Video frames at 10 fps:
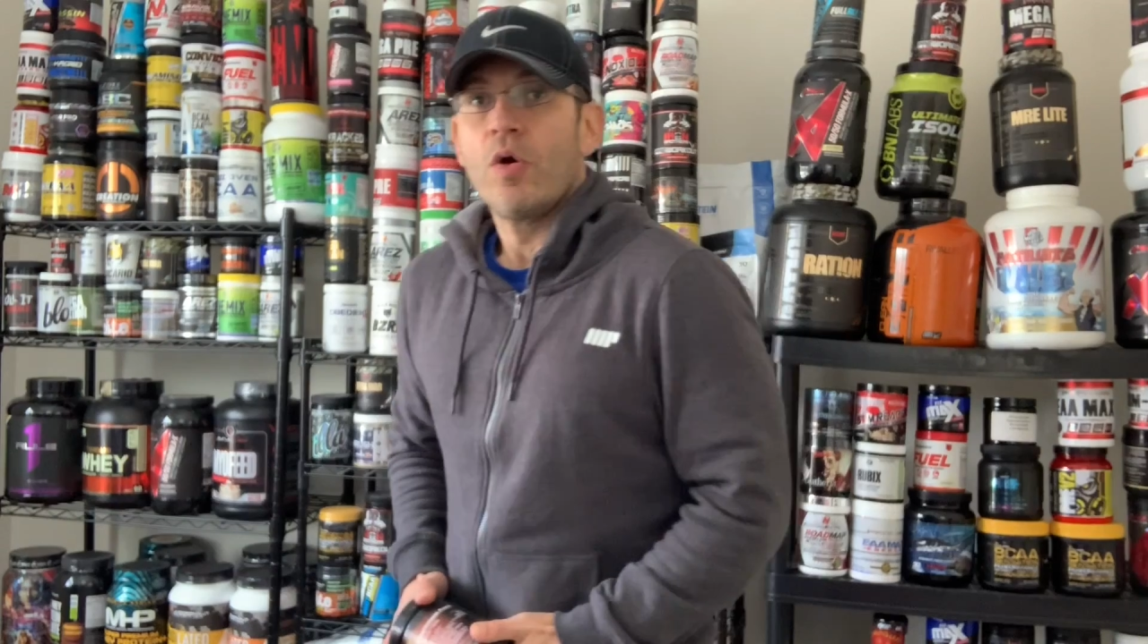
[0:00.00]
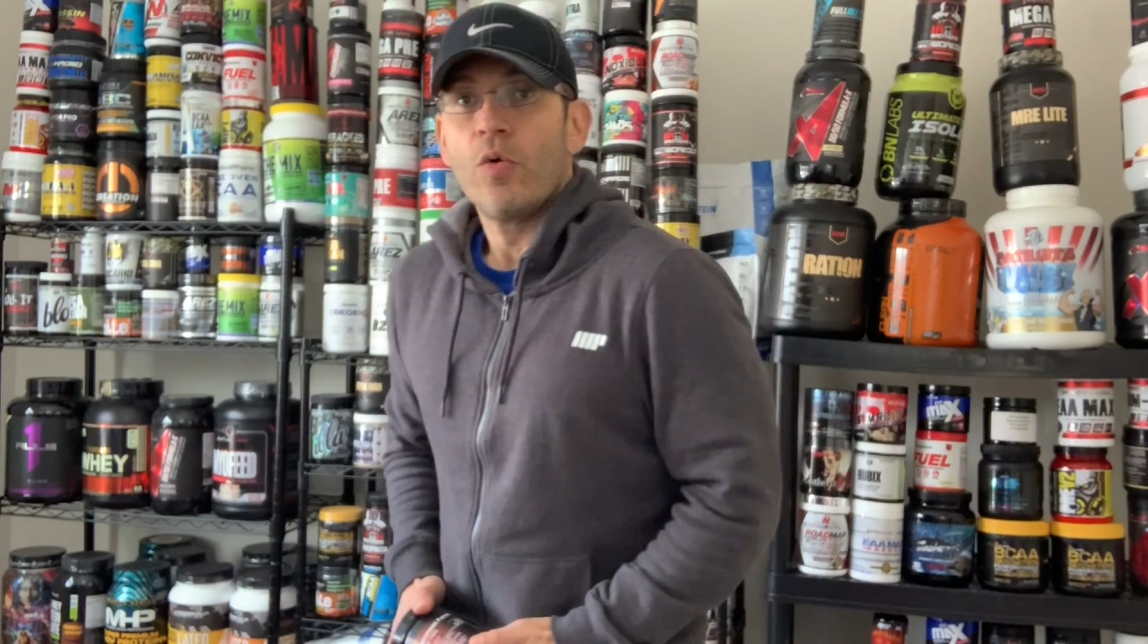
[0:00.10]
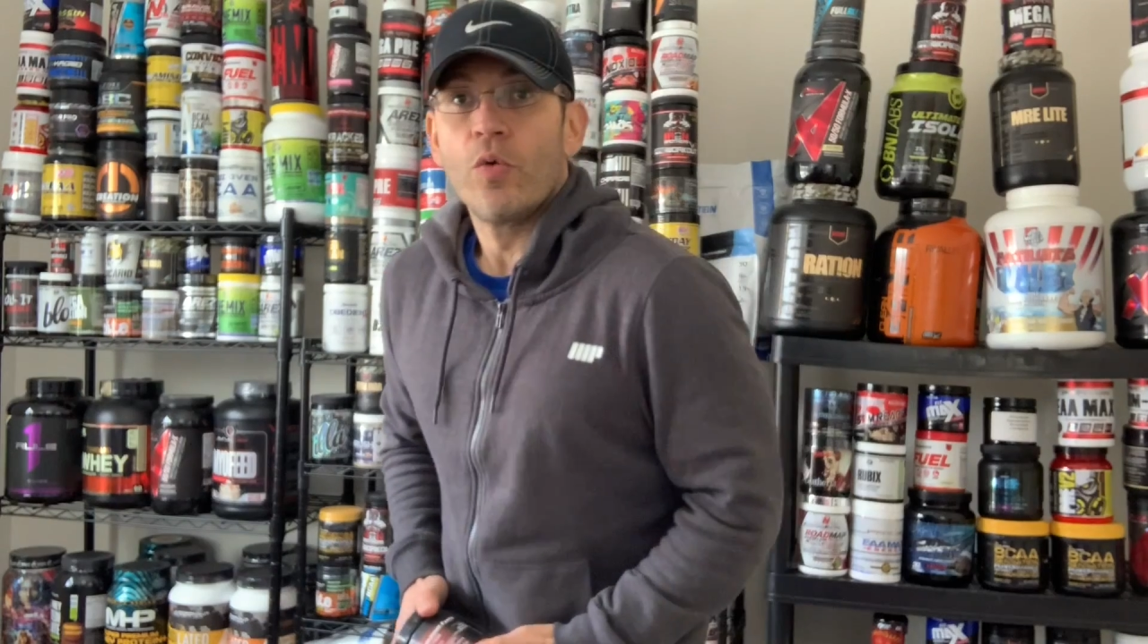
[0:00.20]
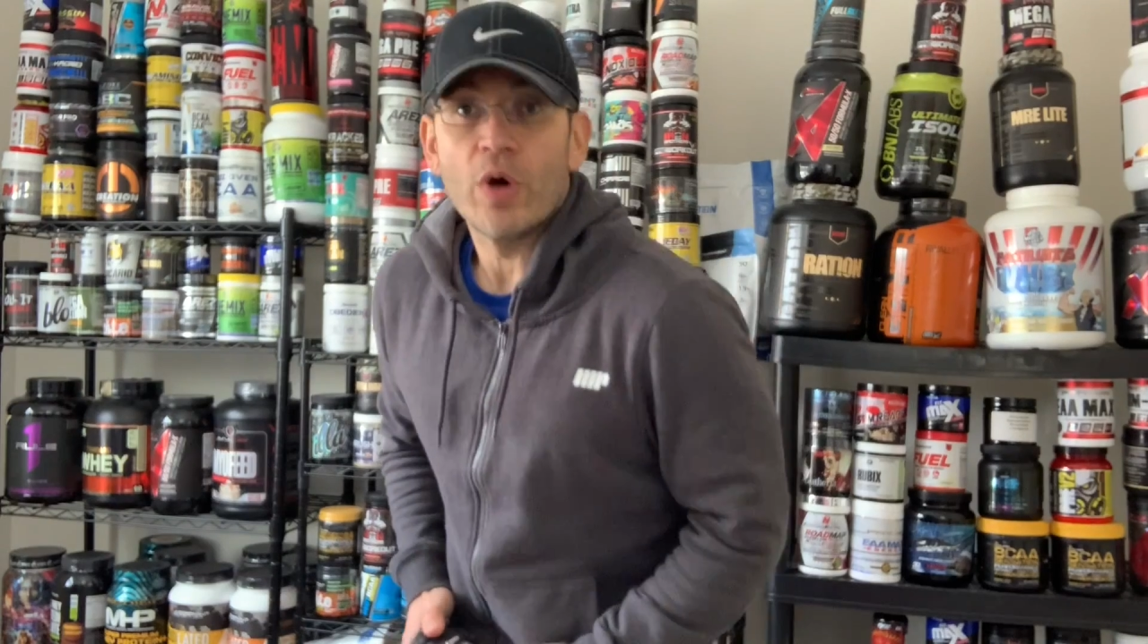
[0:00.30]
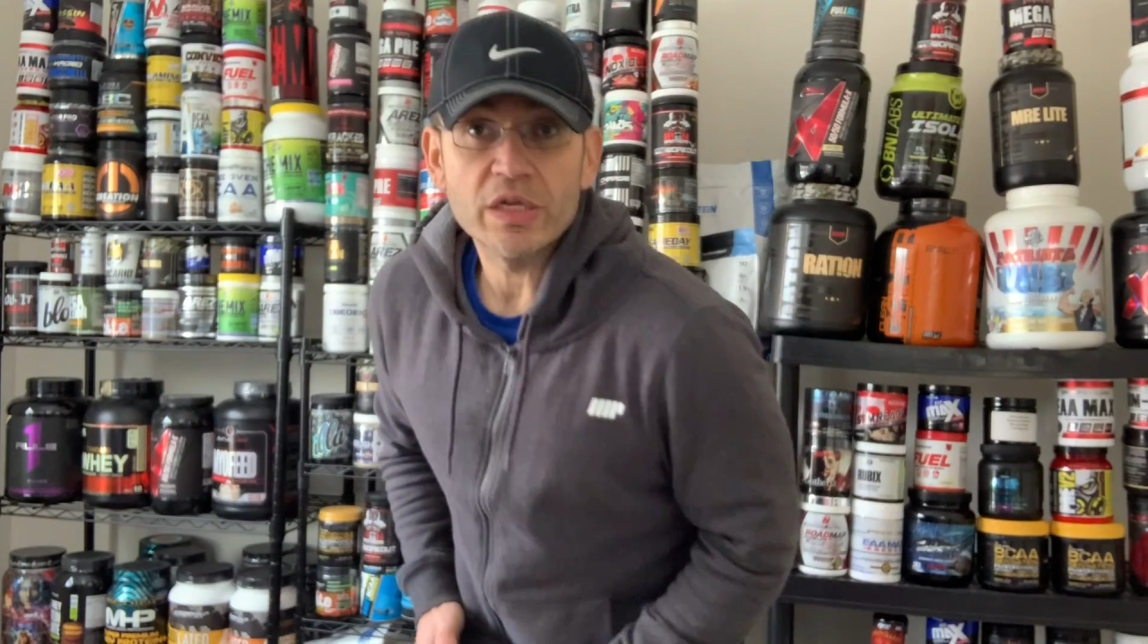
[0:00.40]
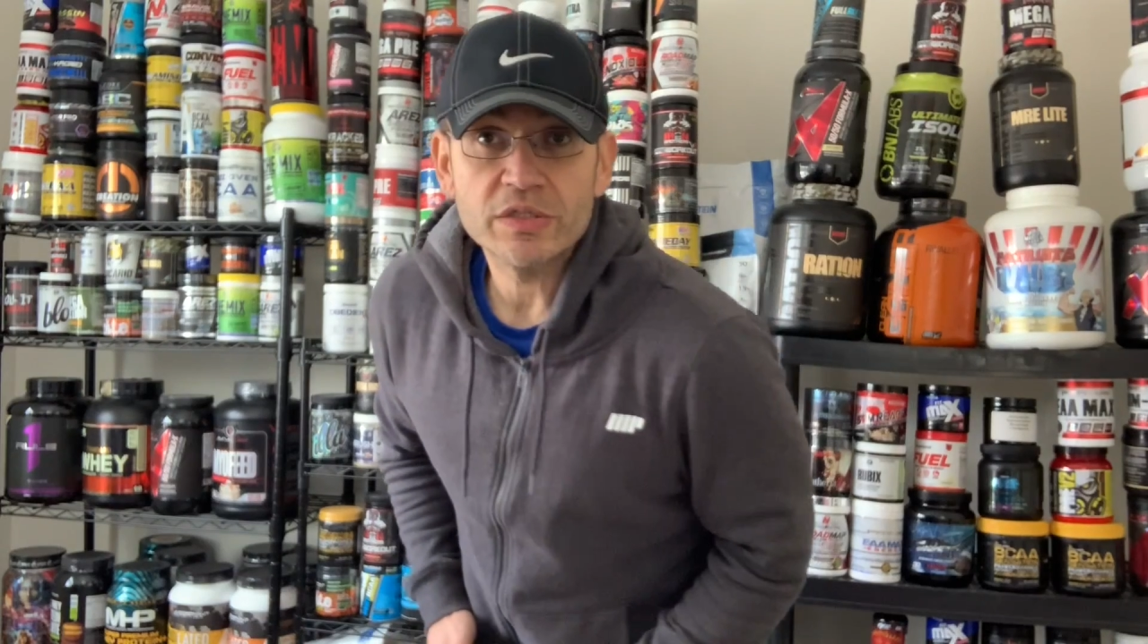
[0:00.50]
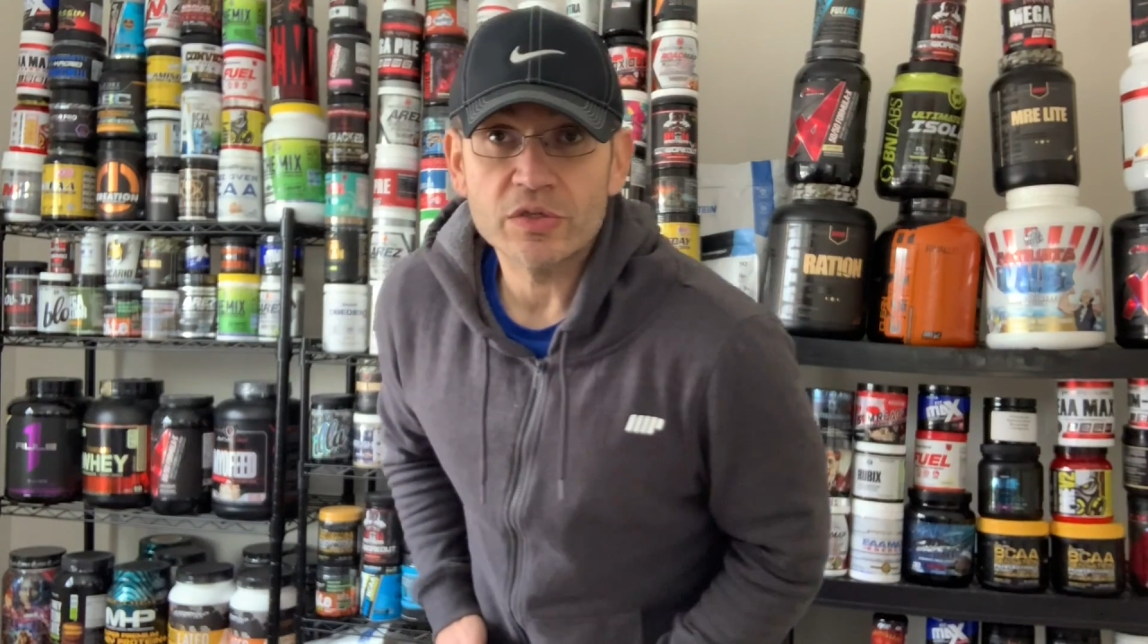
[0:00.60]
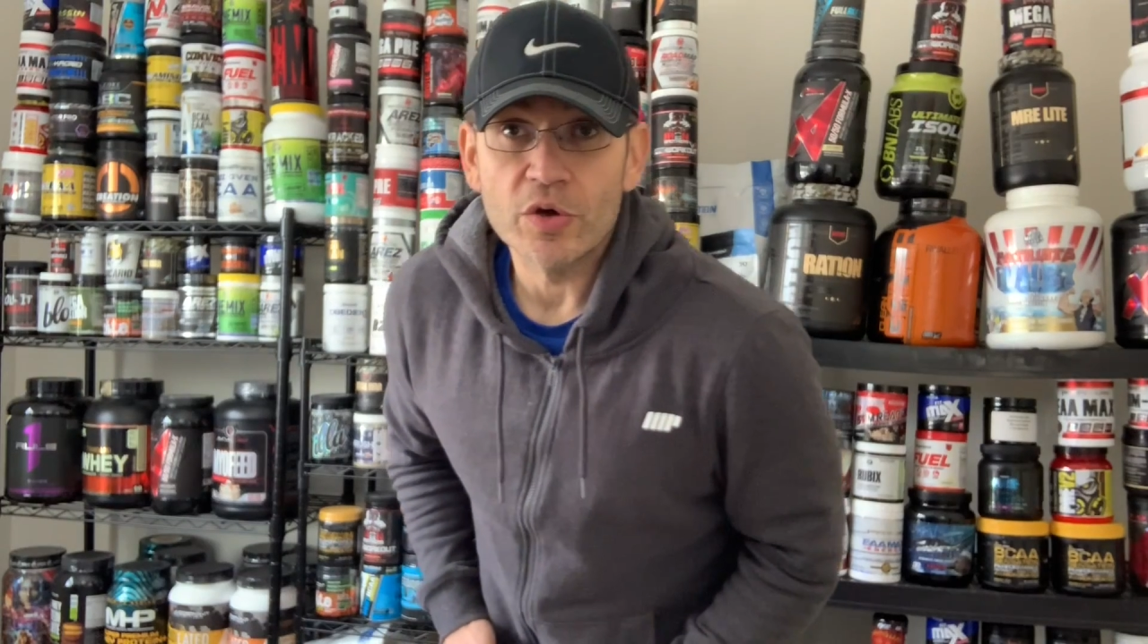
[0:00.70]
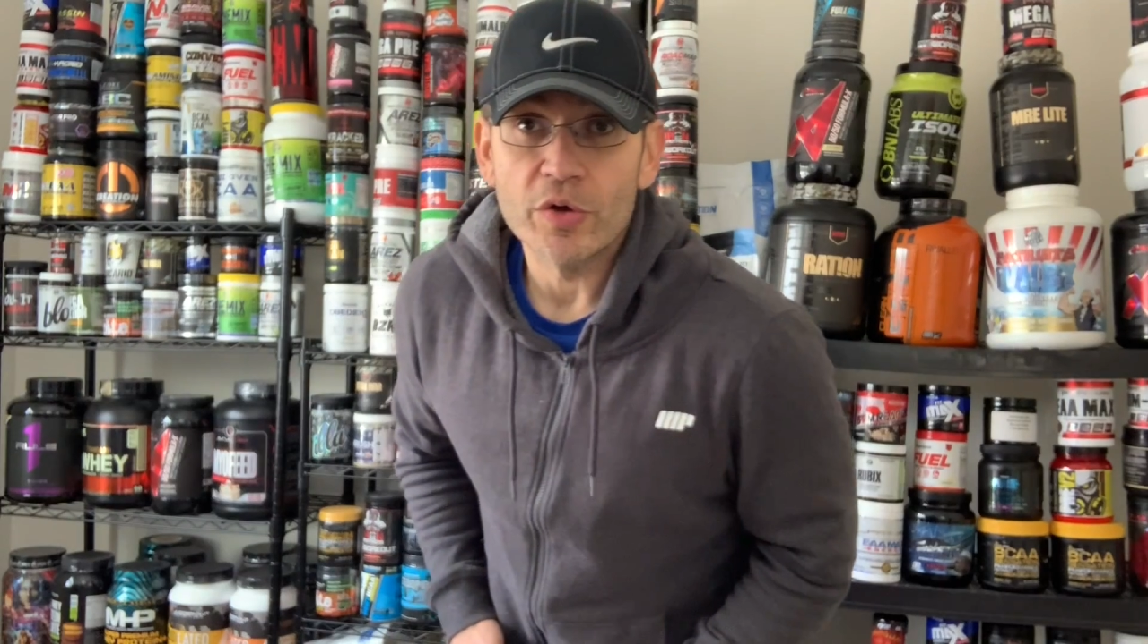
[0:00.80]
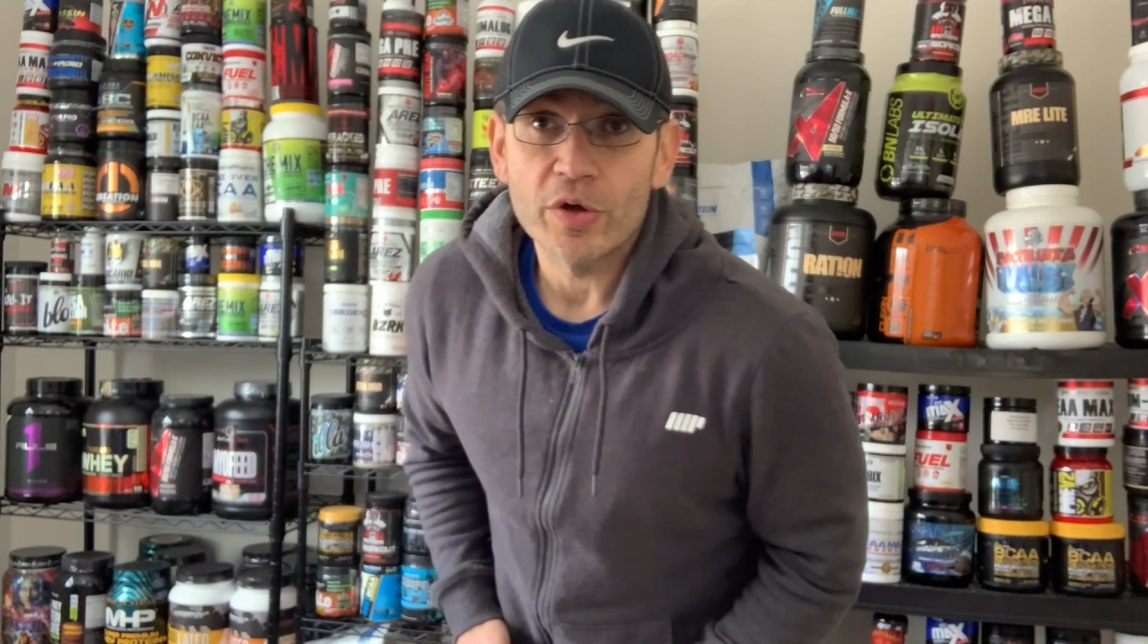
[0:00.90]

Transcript: What's going